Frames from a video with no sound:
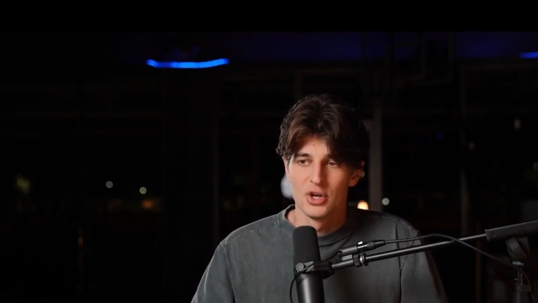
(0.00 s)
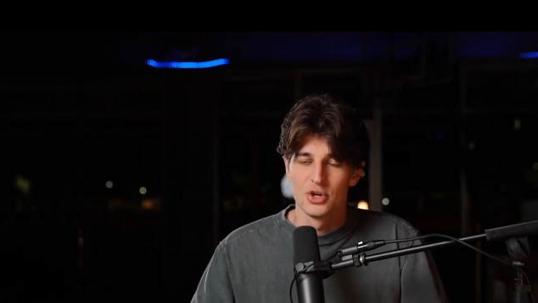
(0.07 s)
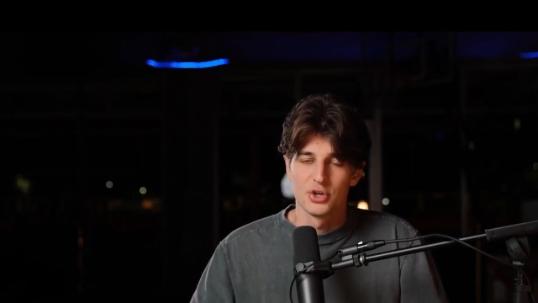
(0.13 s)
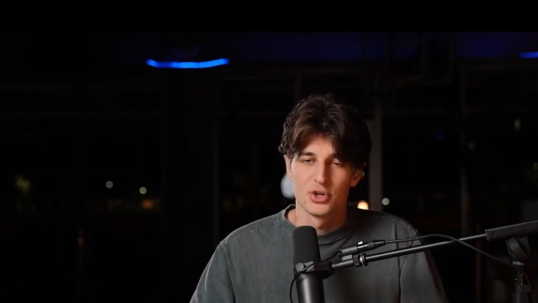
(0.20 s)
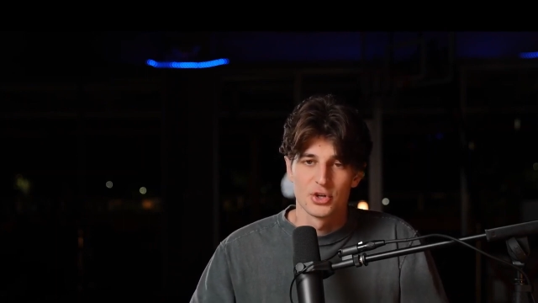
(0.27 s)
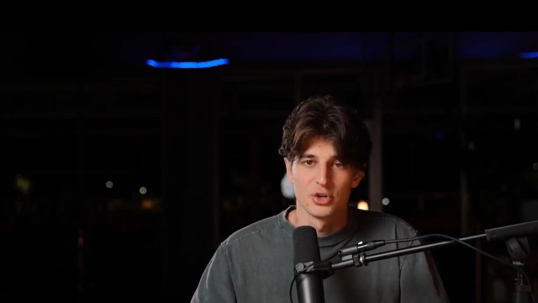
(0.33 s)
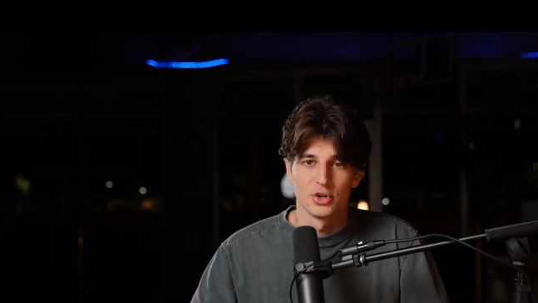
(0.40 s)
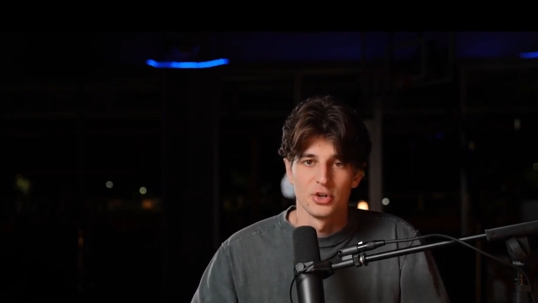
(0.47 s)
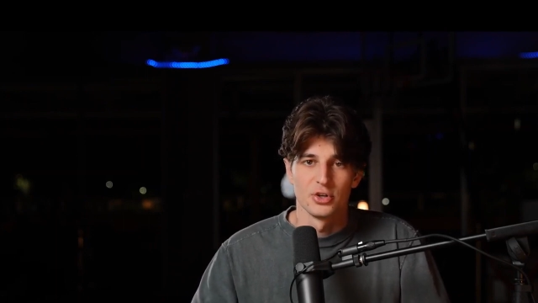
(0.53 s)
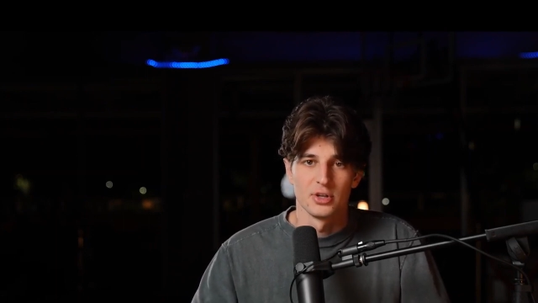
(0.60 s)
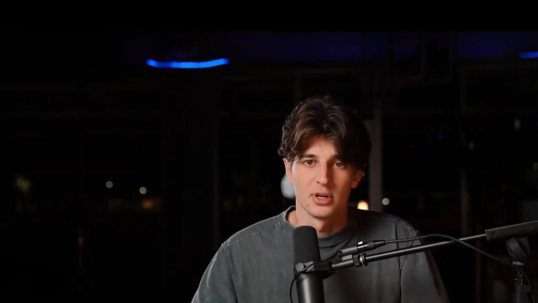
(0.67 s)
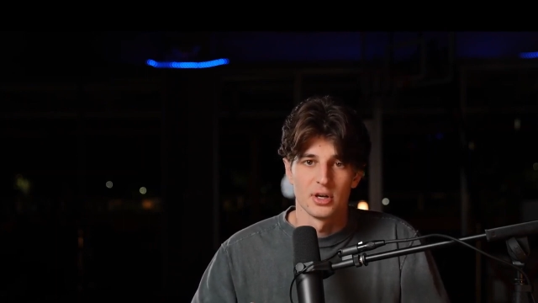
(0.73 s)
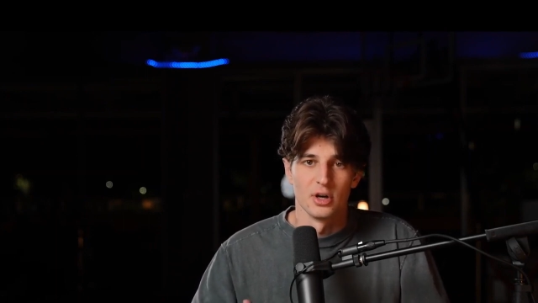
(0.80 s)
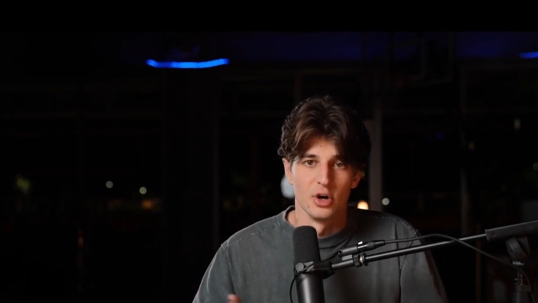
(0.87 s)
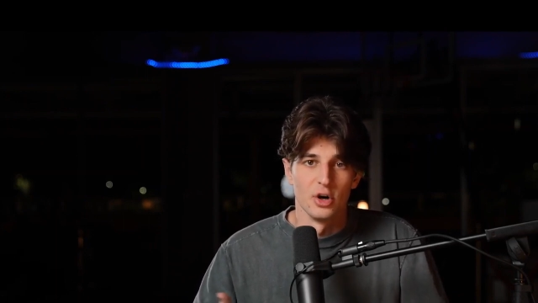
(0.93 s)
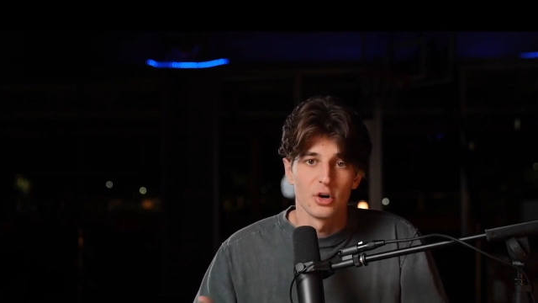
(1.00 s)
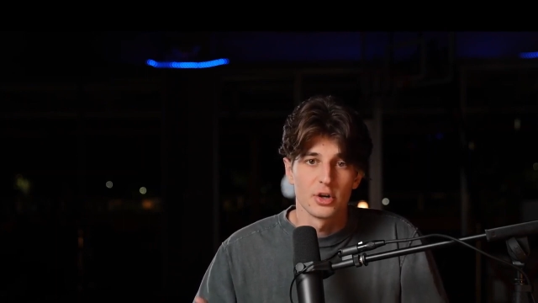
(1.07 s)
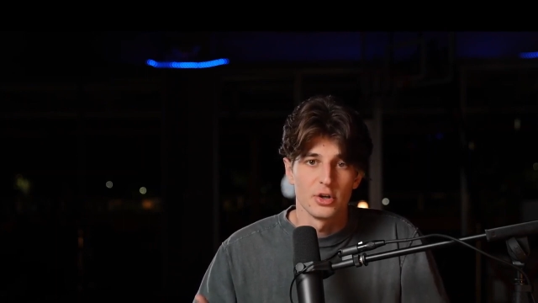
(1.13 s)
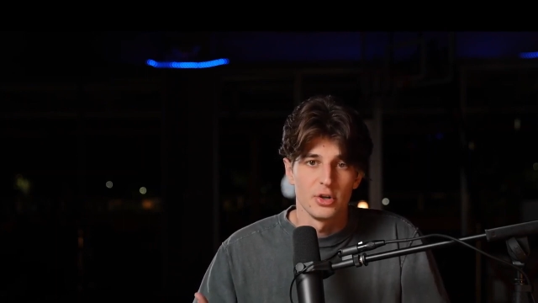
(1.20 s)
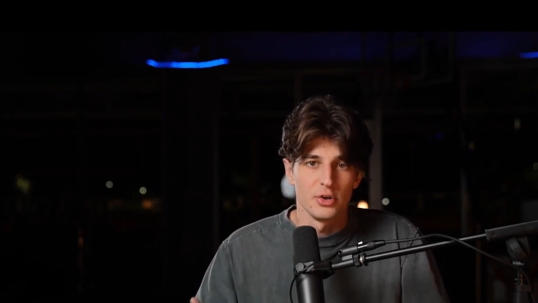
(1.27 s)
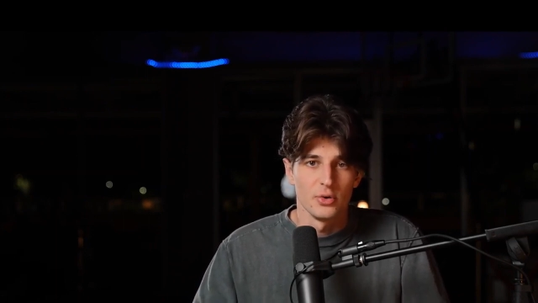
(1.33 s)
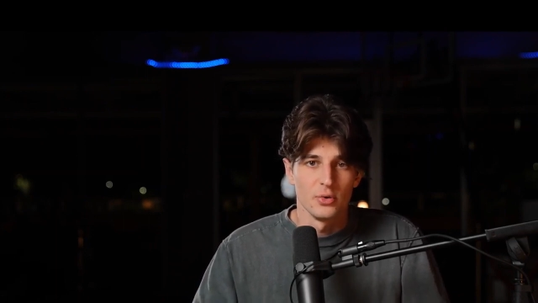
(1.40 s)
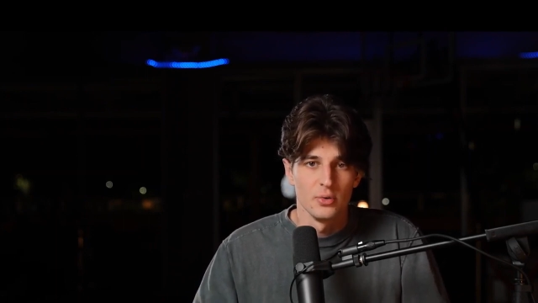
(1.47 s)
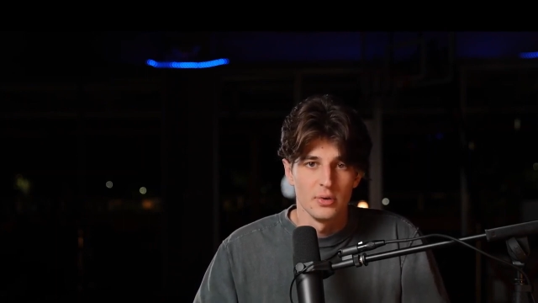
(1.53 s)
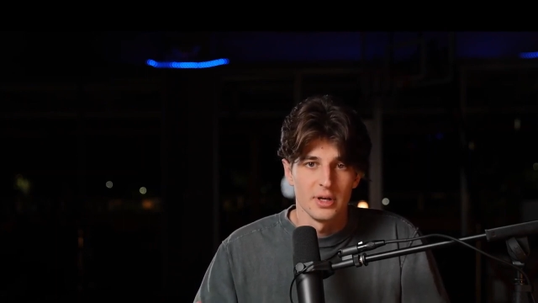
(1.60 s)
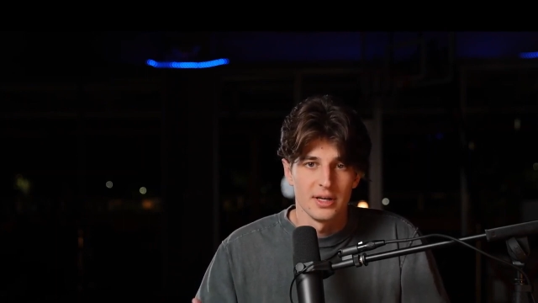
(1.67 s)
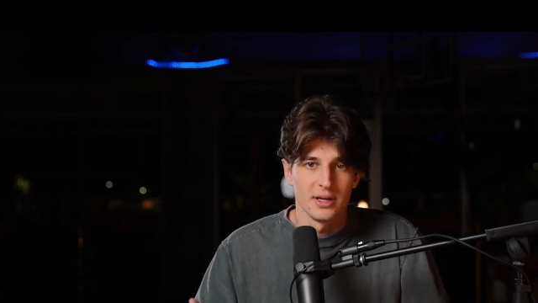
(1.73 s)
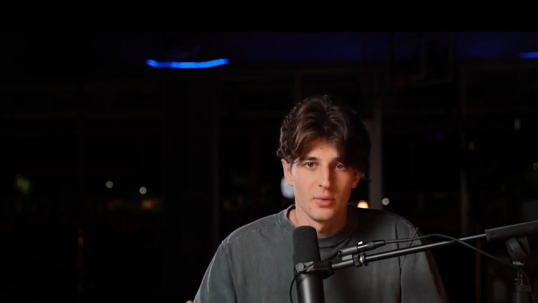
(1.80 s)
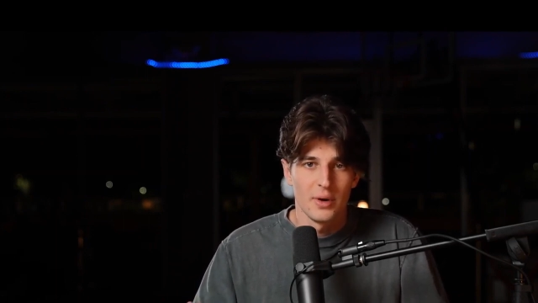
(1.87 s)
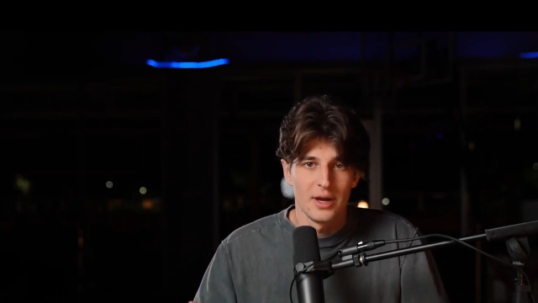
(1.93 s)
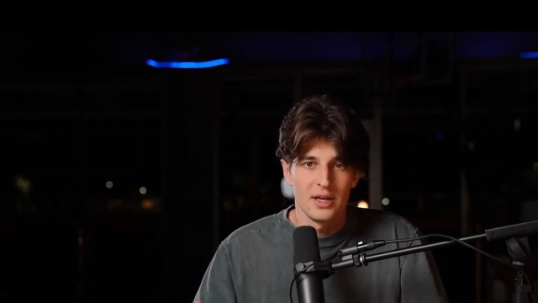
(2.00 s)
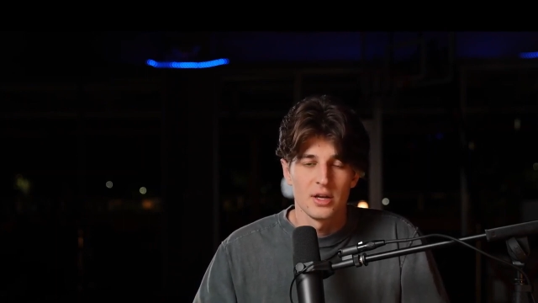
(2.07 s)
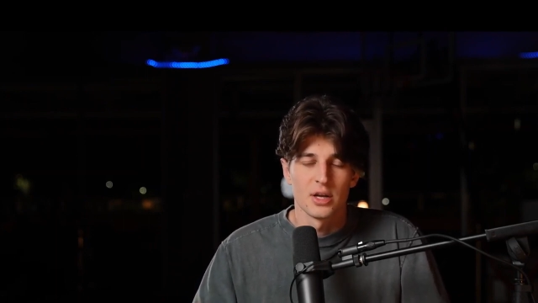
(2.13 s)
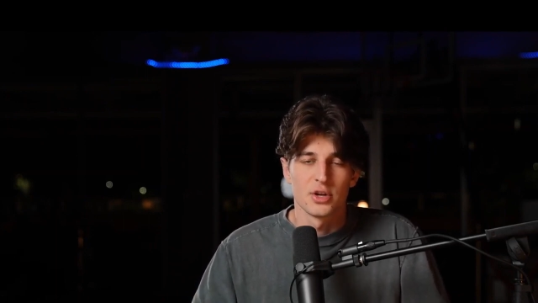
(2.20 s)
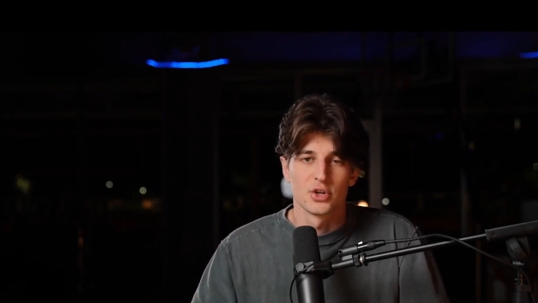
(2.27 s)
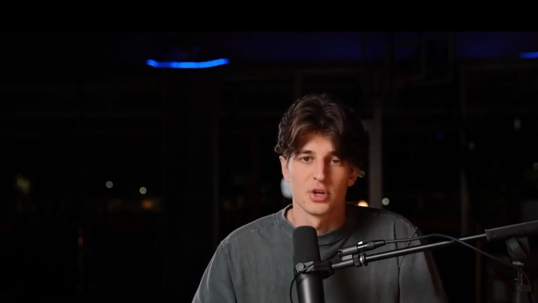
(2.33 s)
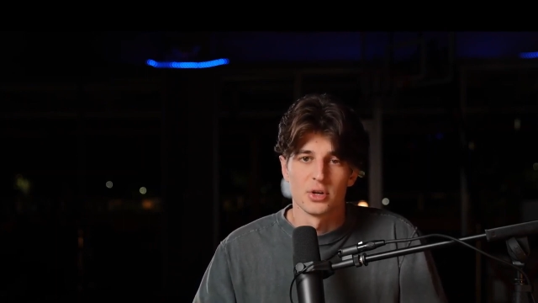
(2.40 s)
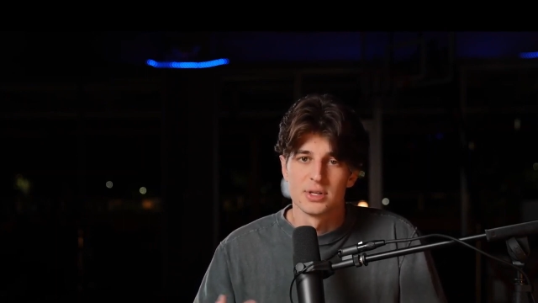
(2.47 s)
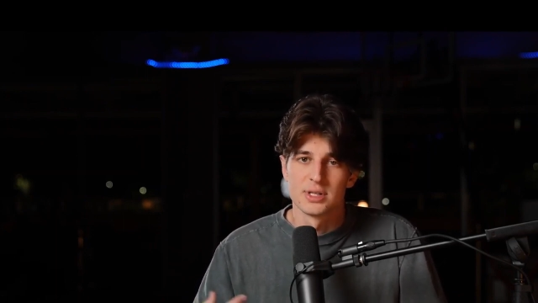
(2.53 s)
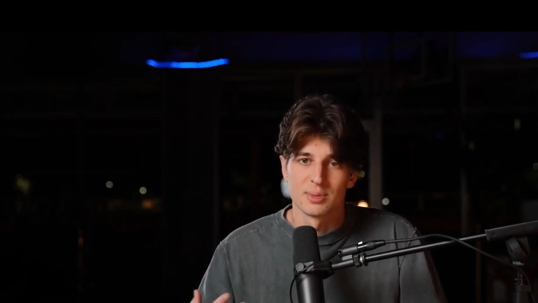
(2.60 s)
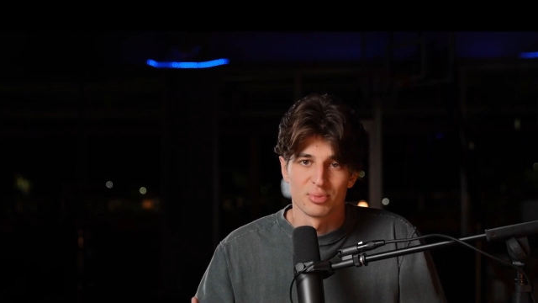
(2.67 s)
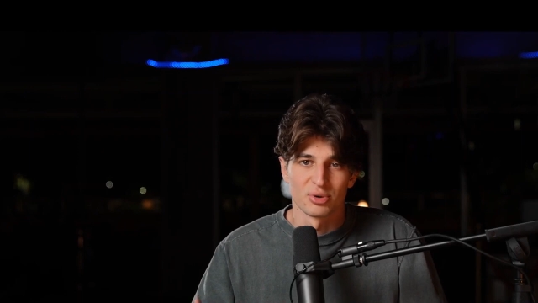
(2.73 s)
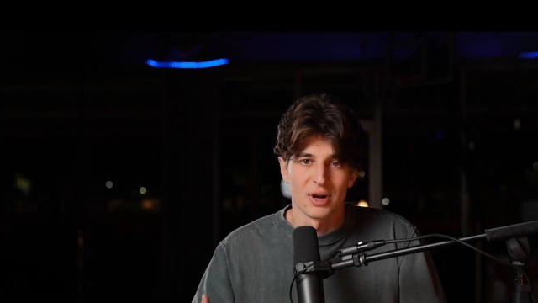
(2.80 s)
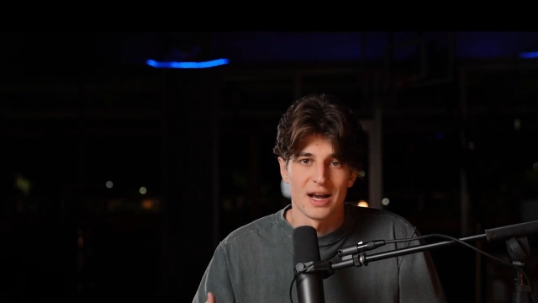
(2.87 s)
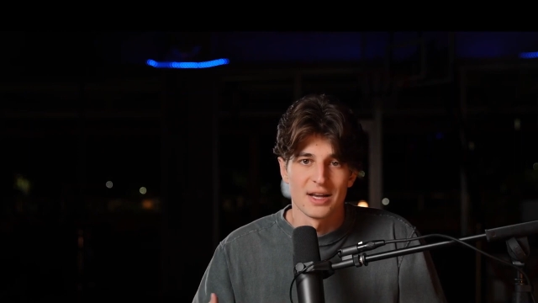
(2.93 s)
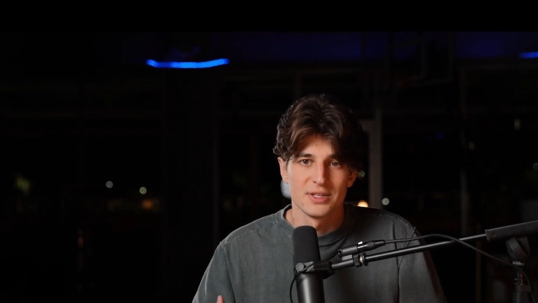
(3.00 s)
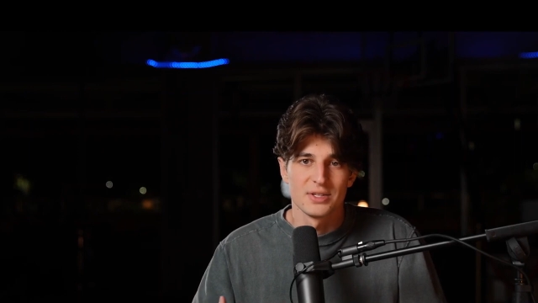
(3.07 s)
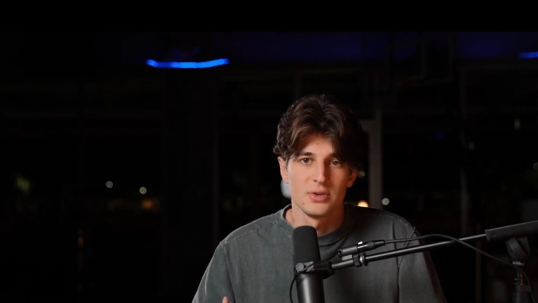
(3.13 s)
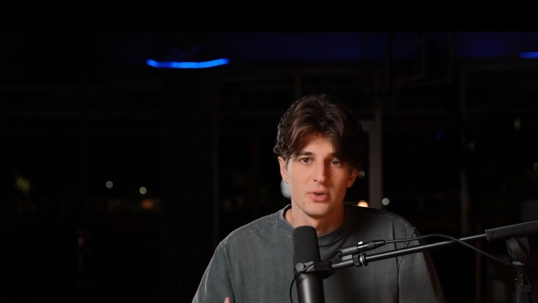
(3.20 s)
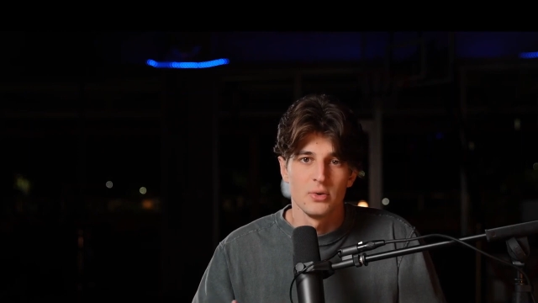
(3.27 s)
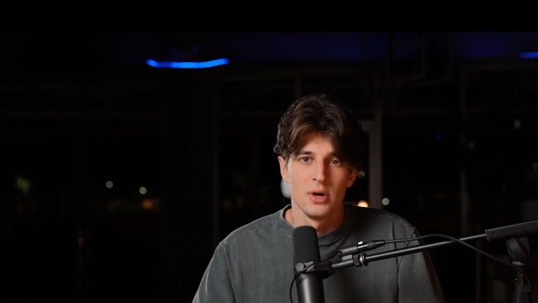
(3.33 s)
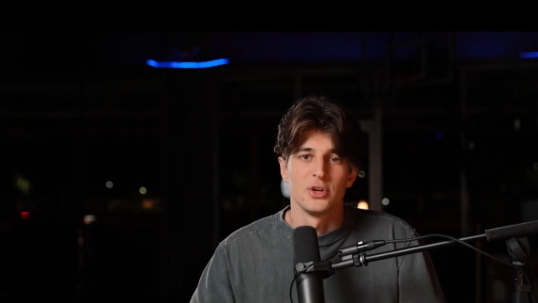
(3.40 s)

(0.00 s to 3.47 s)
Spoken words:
should hook you in a way. It should surprise you.